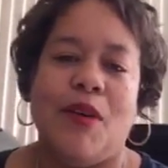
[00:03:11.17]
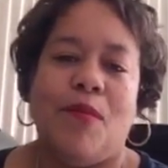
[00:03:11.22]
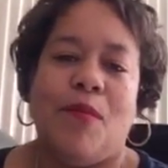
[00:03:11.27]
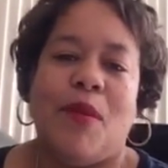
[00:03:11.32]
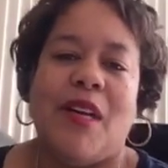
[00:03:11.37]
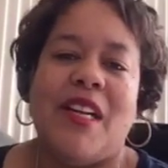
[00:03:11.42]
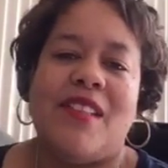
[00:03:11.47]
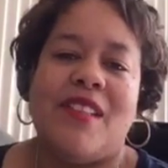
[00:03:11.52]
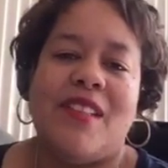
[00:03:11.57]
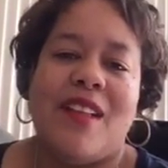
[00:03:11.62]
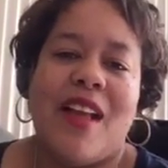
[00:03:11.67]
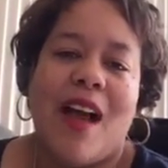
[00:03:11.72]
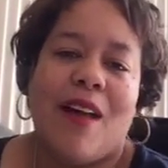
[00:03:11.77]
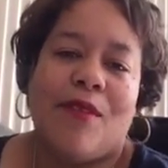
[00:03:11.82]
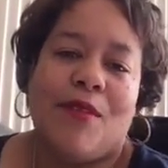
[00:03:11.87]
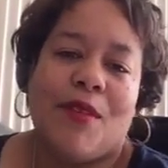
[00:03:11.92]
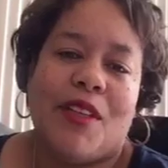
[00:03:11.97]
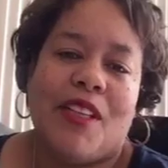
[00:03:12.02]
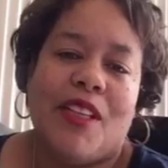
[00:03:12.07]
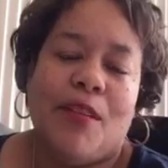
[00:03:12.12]
but it's
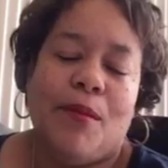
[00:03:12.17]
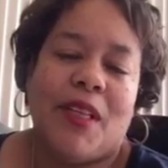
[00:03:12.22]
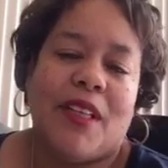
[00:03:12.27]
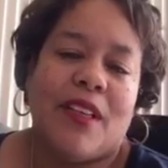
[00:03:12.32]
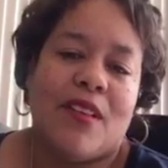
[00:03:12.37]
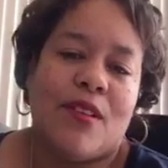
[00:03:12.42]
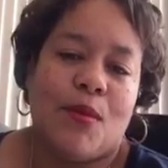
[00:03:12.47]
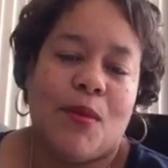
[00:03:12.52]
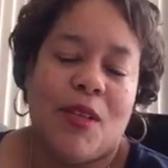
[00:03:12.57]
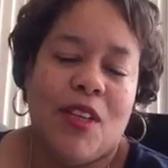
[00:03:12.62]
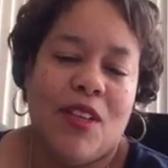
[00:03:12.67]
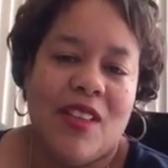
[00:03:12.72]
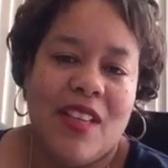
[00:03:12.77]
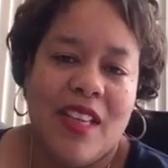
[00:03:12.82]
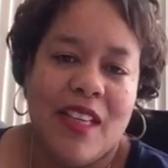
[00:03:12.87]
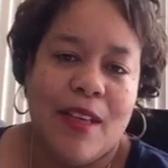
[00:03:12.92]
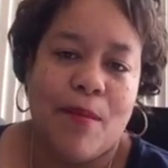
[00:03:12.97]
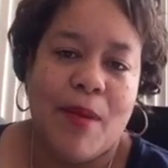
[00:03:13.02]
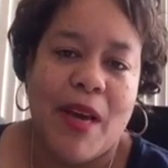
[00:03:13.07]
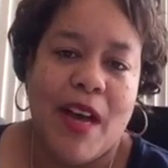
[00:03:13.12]
not really, because when you
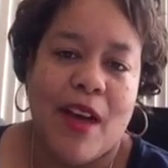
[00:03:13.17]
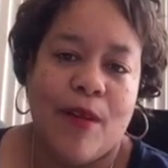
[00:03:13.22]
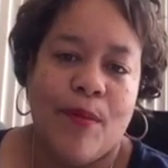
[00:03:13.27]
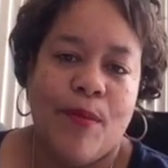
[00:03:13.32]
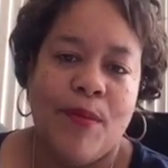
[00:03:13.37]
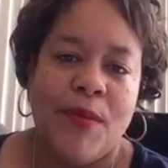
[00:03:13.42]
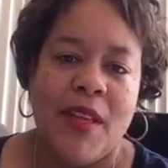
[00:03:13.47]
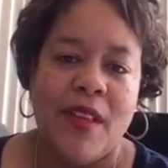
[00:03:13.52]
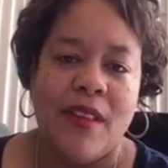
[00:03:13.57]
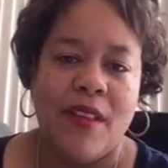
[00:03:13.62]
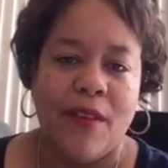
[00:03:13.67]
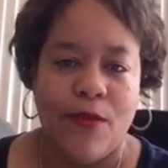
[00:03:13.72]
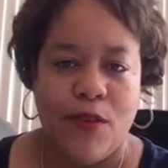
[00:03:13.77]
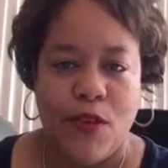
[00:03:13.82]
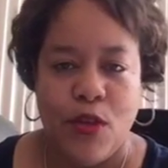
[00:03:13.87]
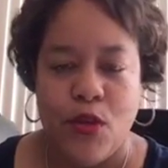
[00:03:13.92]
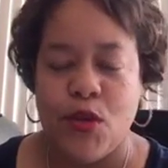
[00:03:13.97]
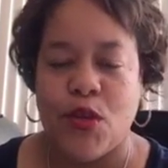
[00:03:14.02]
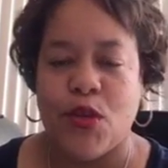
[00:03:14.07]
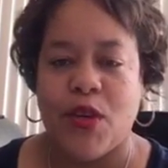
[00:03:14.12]
think about the
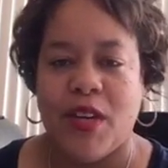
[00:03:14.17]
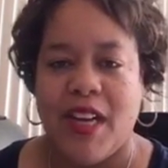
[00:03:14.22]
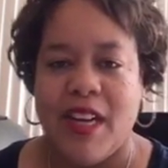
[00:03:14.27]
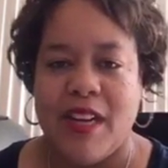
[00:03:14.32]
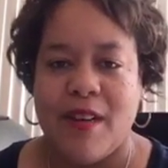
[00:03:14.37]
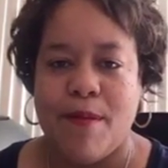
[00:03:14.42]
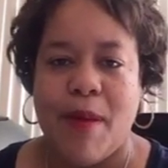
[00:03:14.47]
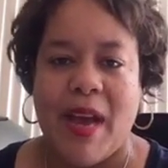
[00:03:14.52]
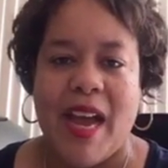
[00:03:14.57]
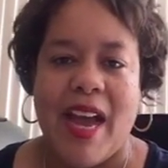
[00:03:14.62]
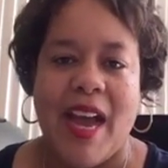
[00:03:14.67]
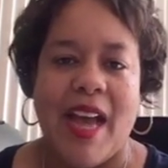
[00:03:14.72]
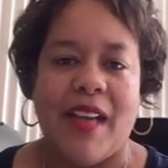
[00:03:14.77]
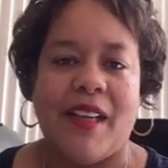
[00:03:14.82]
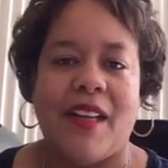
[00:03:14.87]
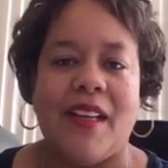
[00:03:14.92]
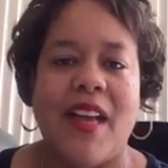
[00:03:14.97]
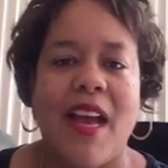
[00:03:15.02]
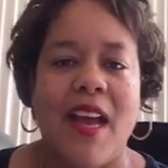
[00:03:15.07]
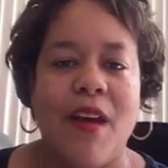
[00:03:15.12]
future
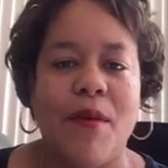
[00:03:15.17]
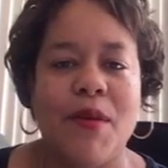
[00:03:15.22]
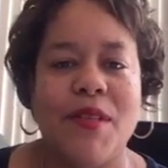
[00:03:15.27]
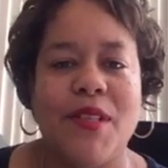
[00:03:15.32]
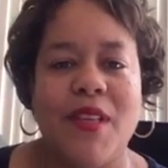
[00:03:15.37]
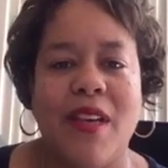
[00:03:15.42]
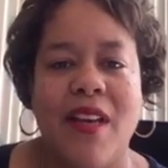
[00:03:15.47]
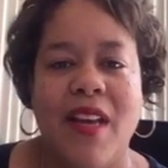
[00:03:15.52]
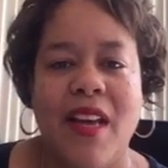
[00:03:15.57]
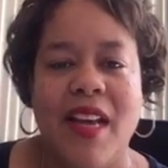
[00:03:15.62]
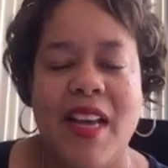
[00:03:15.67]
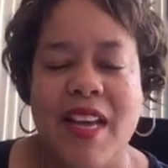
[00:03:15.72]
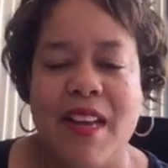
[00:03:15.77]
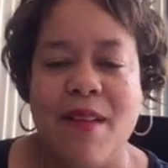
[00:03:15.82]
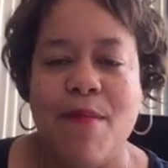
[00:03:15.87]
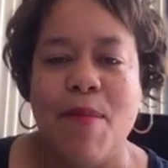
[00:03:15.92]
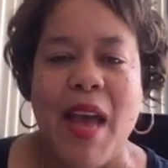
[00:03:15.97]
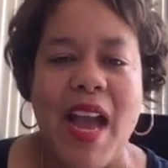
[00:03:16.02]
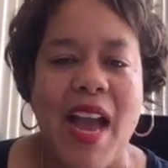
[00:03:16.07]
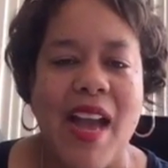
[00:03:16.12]
impact and how it's
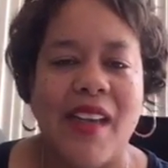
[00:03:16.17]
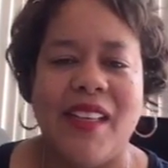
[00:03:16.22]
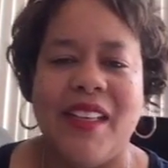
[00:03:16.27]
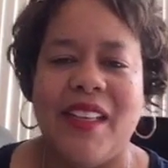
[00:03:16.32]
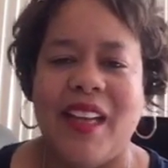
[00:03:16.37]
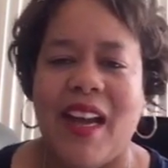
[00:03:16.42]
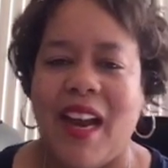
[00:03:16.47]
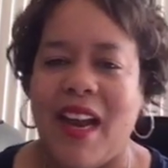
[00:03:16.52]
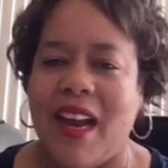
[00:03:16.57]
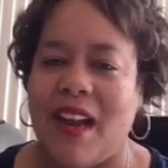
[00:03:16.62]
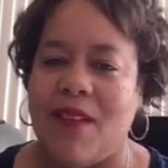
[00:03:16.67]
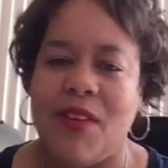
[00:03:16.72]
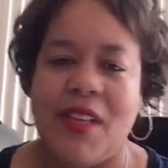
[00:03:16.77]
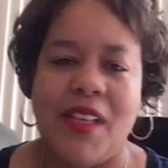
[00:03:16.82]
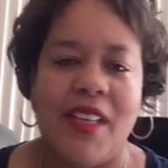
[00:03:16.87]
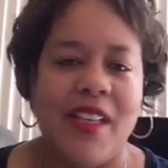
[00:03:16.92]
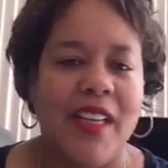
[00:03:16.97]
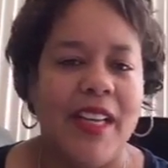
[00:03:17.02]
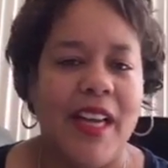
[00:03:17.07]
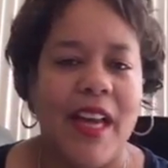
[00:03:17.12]
impacting
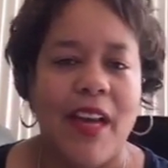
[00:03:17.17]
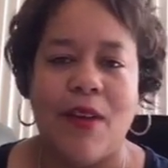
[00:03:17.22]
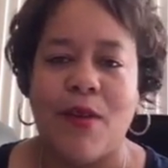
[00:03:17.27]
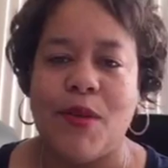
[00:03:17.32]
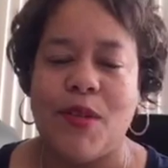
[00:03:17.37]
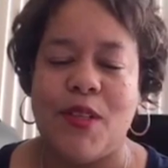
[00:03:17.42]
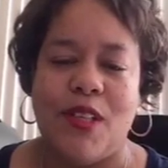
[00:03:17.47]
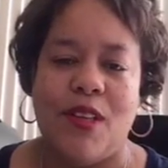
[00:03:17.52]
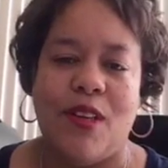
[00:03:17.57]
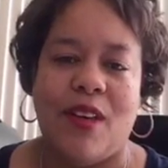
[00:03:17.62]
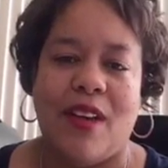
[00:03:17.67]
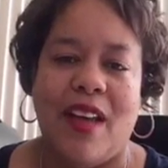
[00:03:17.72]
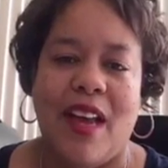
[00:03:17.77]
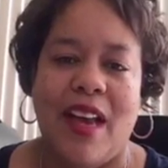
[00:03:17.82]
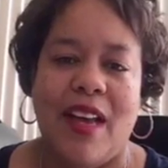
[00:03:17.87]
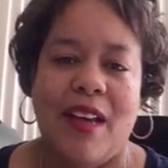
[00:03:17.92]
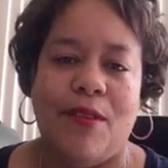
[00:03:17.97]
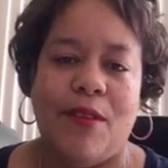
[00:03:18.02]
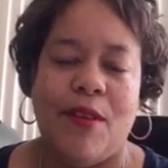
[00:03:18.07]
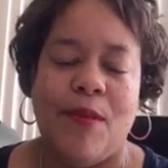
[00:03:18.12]
everything else in your
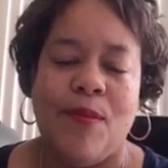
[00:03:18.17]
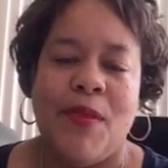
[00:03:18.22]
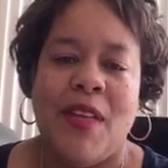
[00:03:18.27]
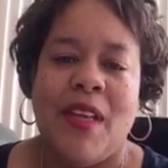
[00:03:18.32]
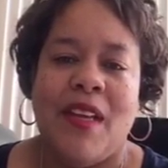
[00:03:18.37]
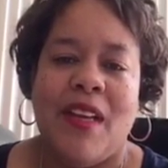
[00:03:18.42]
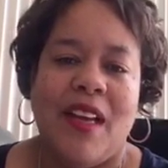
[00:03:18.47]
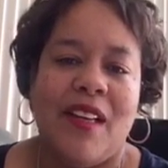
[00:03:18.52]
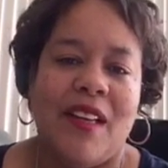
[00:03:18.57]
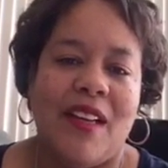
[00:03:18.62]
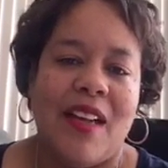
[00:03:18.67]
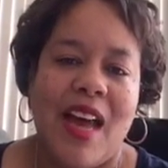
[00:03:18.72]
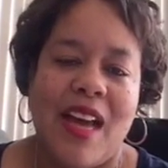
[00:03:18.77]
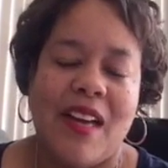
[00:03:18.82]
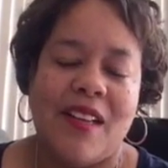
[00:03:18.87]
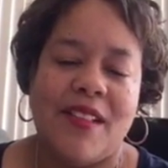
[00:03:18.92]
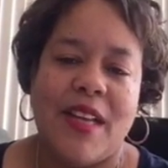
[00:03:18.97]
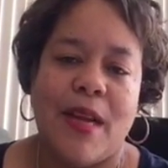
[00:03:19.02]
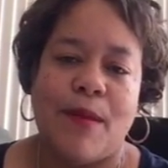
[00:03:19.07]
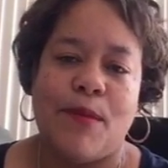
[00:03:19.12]
life, and a lot
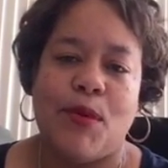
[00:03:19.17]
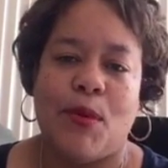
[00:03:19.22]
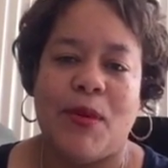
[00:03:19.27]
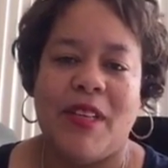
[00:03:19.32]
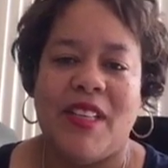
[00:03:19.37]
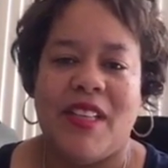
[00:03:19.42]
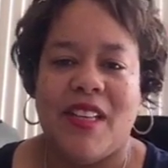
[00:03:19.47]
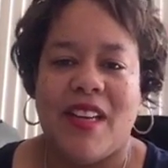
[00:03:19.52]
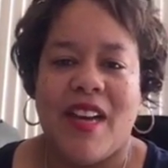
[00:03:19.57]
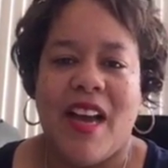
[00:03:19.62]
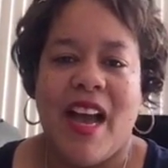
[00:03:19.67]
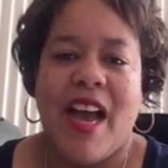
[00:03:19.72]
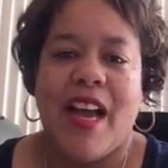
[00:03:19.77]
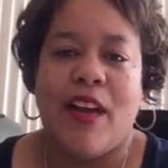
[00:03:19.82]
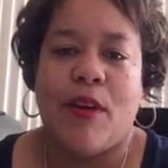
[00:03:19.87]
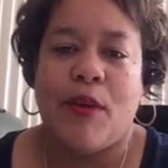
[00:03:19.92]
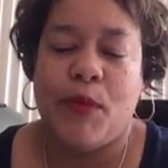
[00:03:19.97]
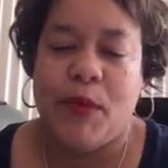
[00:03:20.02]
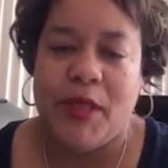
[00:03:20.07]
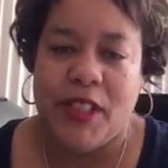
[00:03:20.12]
of times we're in
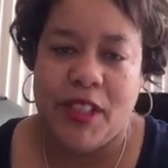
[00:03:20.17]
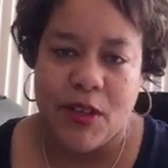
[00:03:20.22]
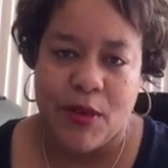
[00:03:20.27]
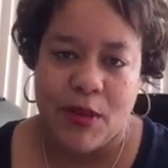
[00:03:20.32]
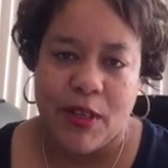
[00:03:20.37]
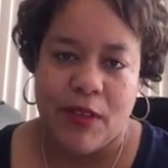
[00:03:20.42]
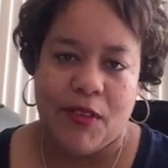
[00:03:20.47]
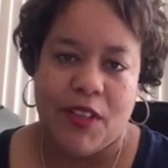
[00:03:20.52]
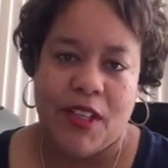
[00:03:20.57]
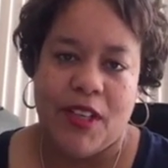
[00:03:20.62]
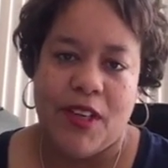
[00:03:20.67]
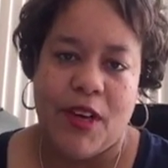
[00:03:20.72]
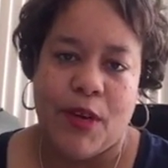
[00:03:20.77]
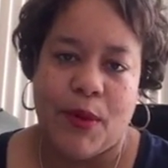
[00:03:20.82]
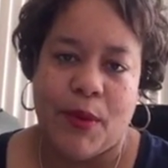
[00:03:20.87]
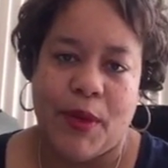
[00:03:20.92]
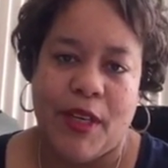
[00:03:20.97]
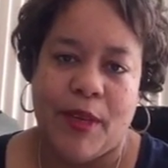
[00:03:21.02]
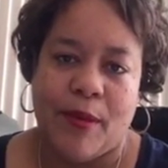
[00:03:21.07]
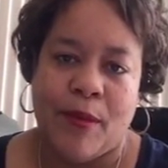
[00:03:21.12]
denial and we don't even
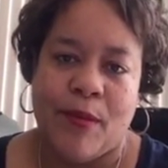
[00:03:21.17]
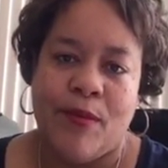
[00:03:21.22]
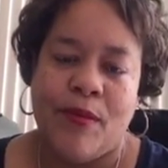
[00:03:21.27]
know it.